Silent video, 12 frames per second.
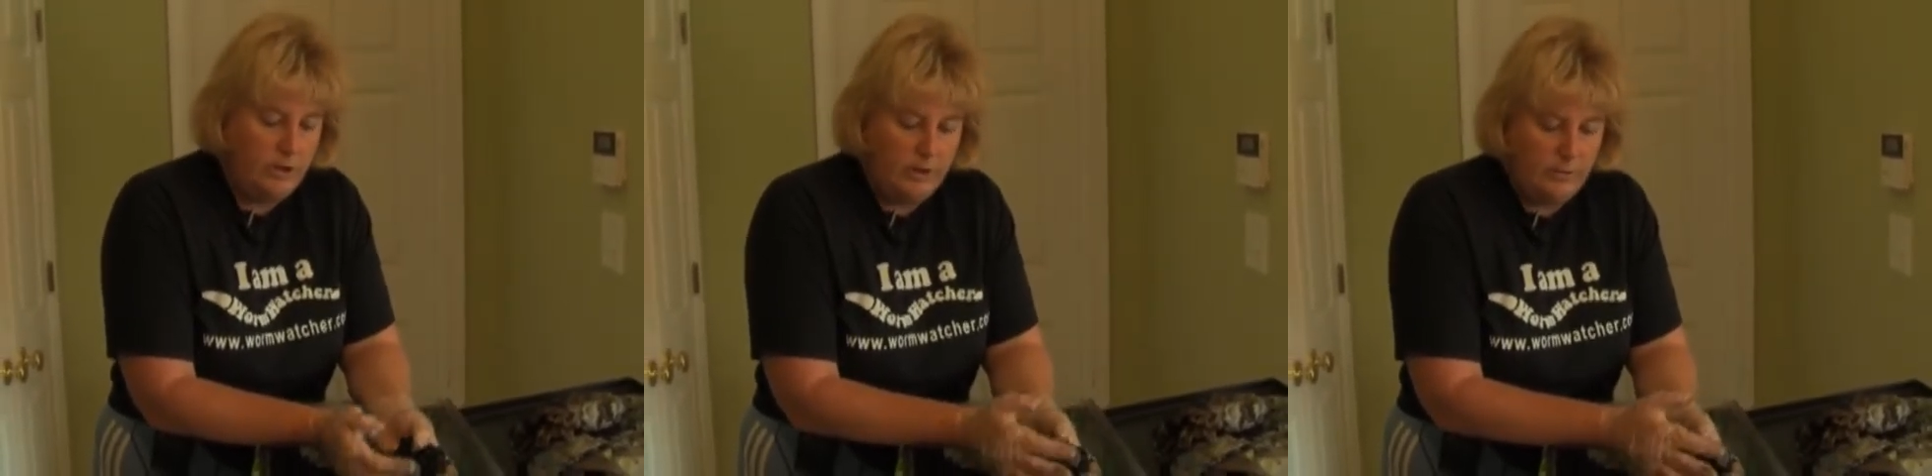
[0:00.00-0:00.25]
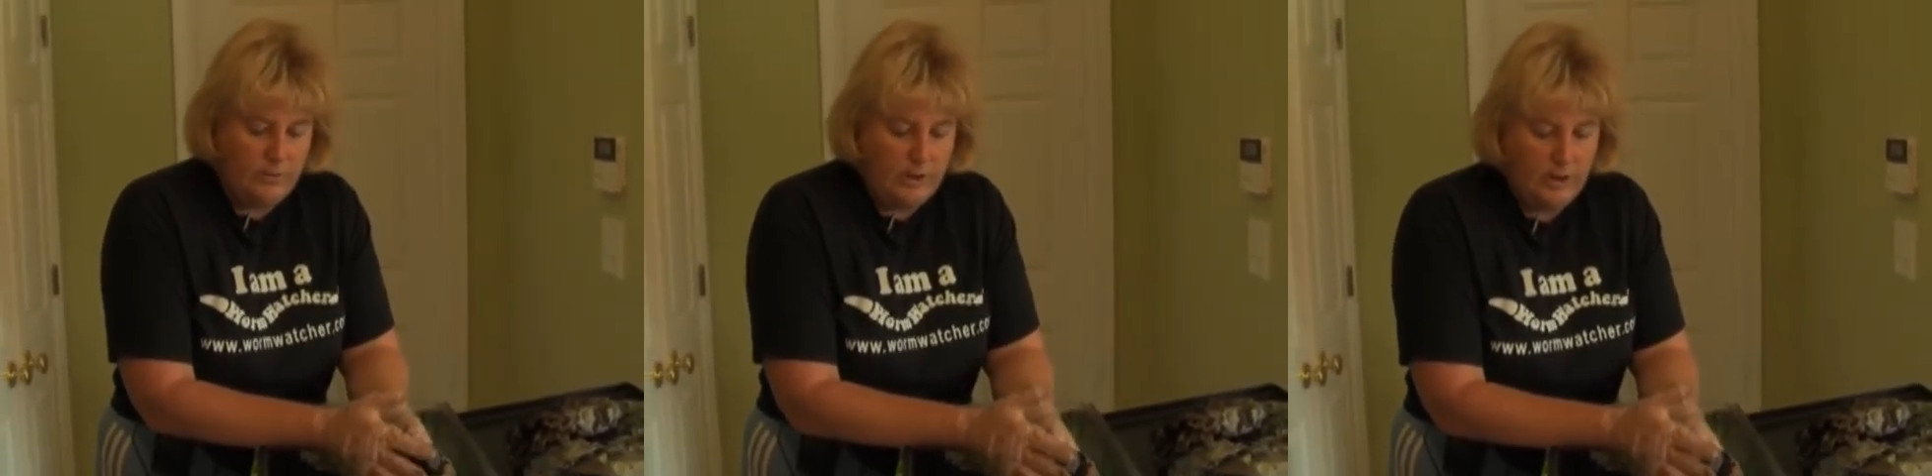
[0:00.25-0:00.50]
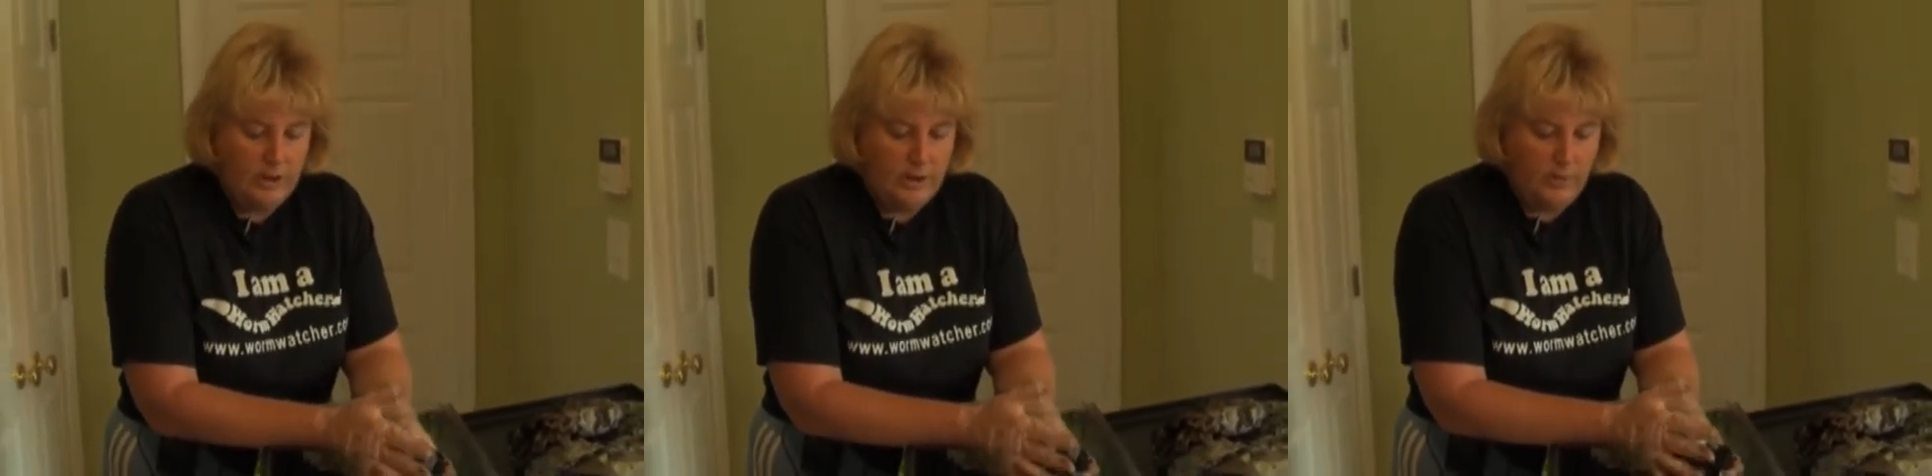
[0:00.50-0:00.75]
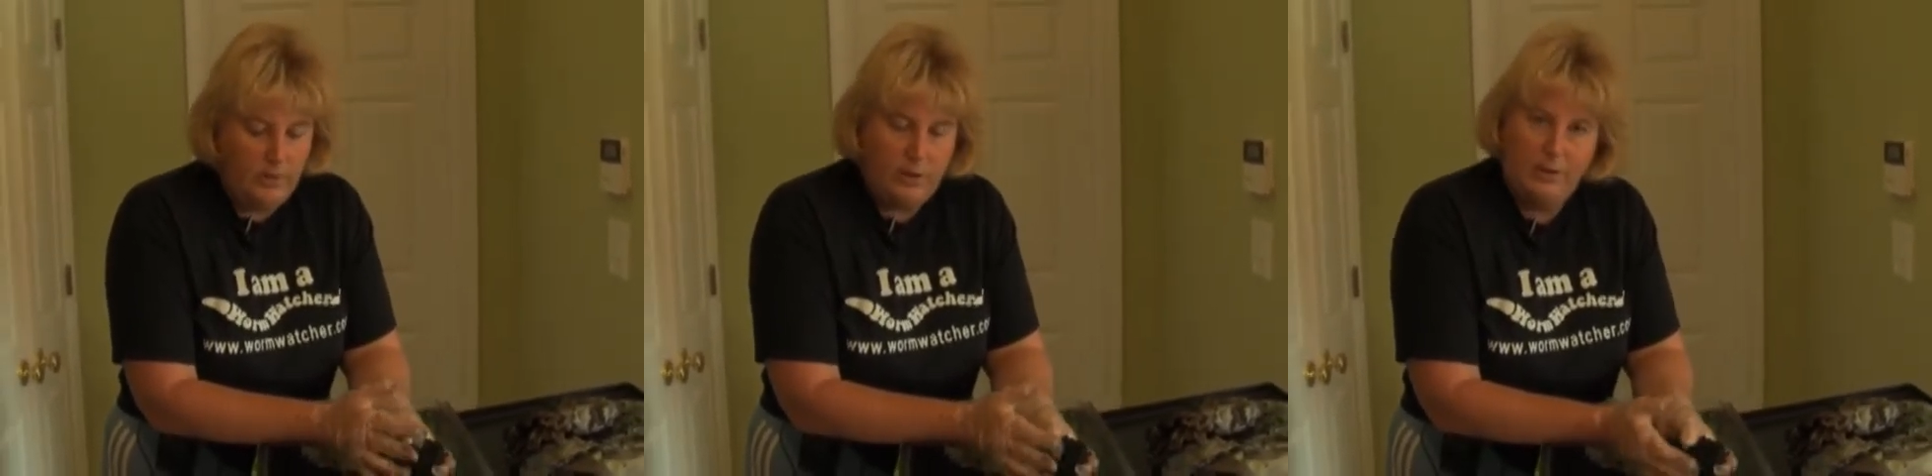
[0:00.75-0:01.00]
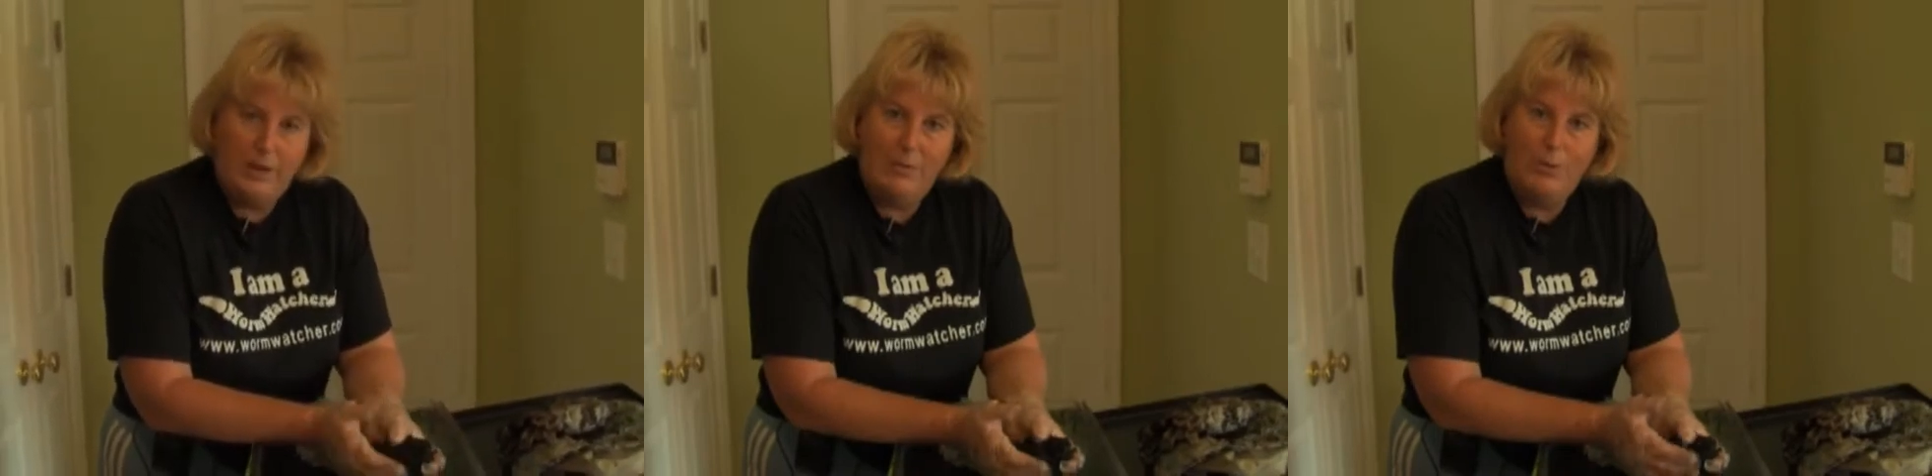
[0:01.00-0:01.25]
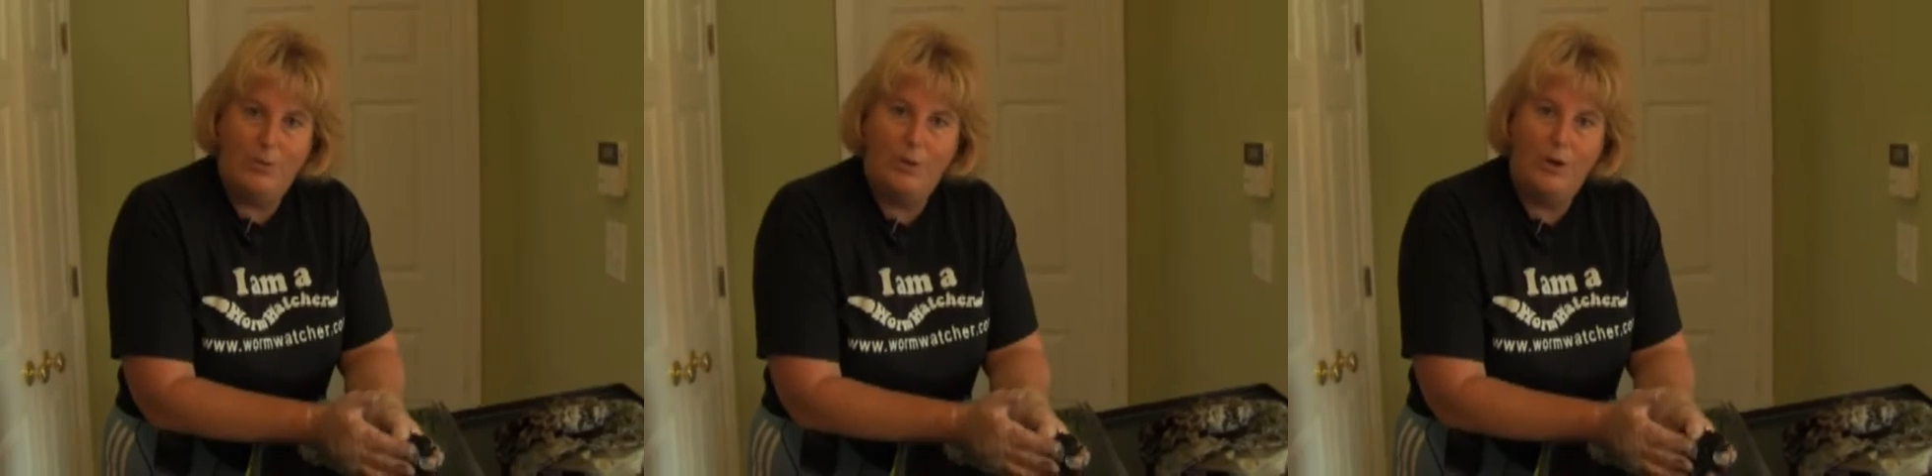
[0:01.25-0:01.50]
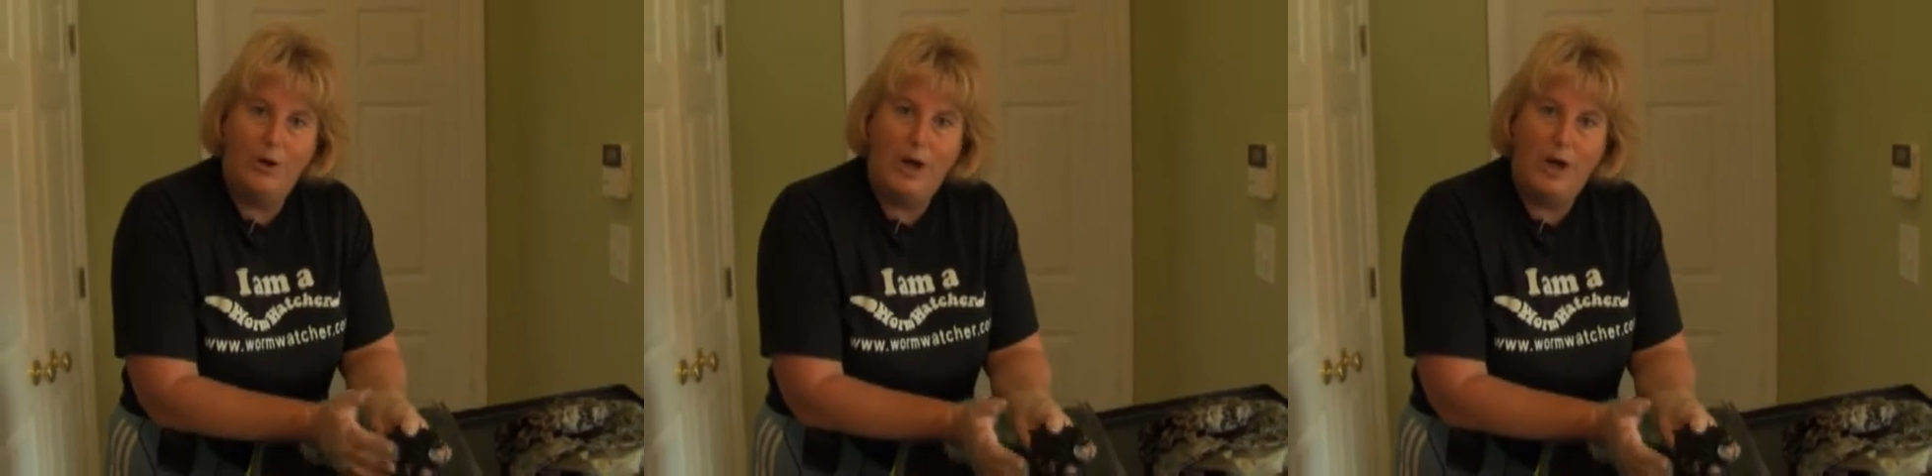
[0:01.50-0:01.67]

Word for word: You can figure out whether they prefer